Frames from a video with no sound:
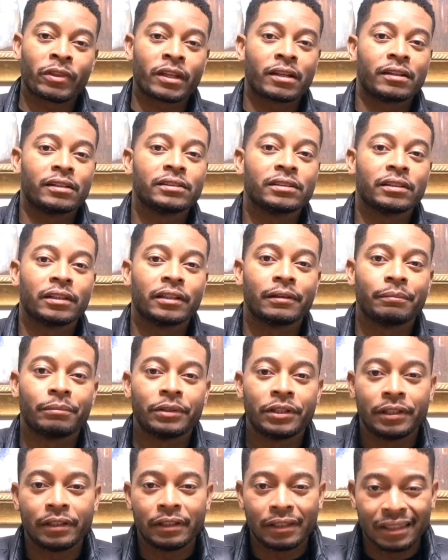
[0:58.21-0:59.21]
This is going to
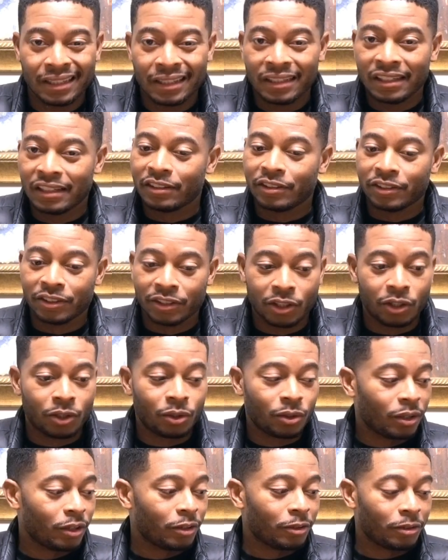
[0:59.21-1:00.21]
be
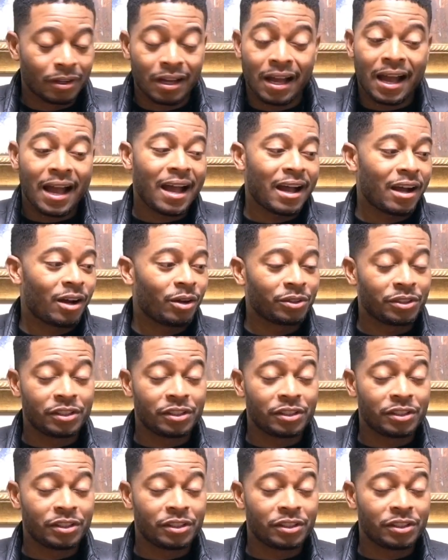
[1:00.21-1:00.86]
how